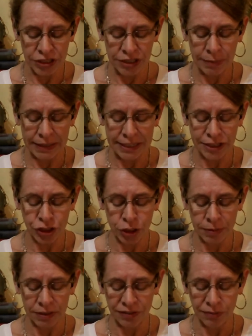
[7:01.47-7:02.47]
made a
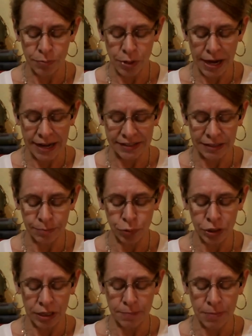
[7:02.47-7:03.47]
serpent of brass, and
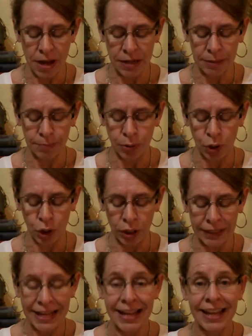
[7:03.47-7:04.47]
put it upon a
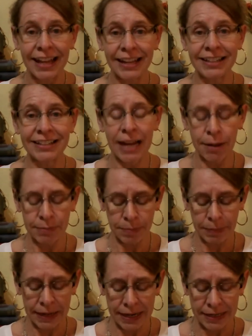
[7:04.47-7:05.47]
pole. And it came to
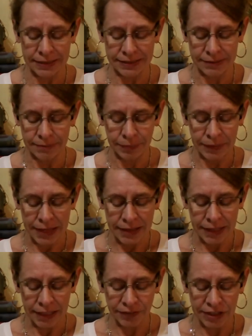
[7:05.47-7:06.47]
pass,
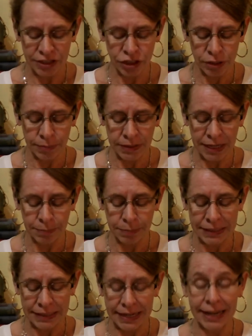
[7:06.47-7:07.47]
that if a serpent had
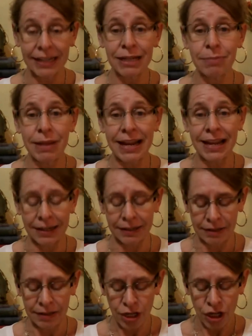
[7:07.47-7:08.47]
bitten any man,
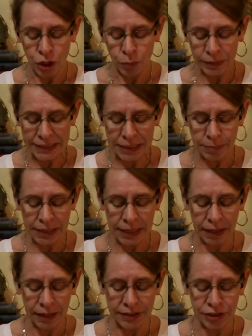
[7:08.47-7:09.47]
when he
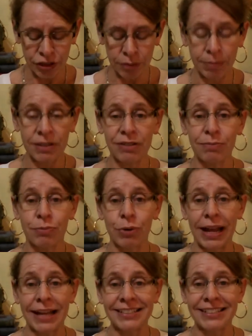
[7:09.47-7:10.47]
beheld the serpent of
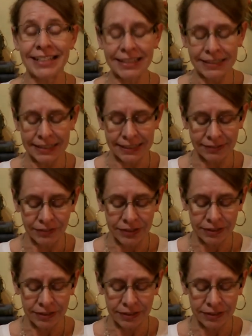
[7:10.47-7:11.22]
brass, he lived.